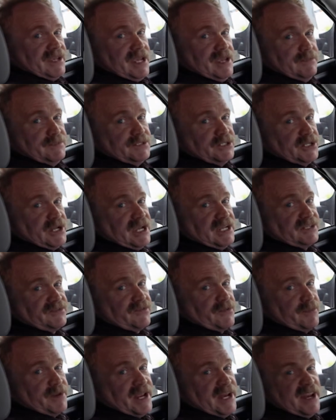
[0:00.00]
keeps you guys
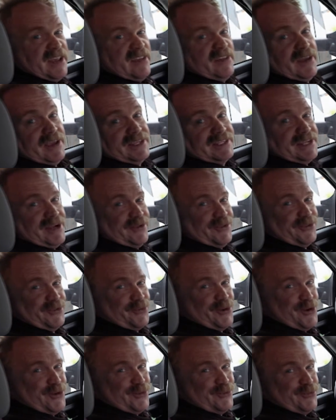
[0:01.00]
from hitting things out in the
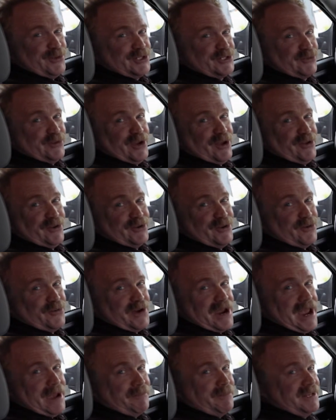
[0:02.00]
road, which we all know
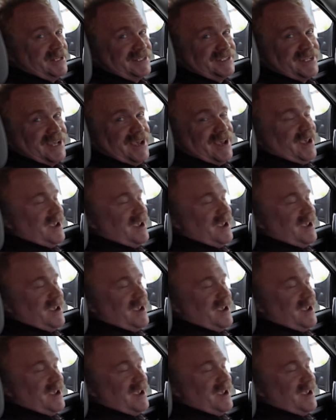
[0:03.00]
happens,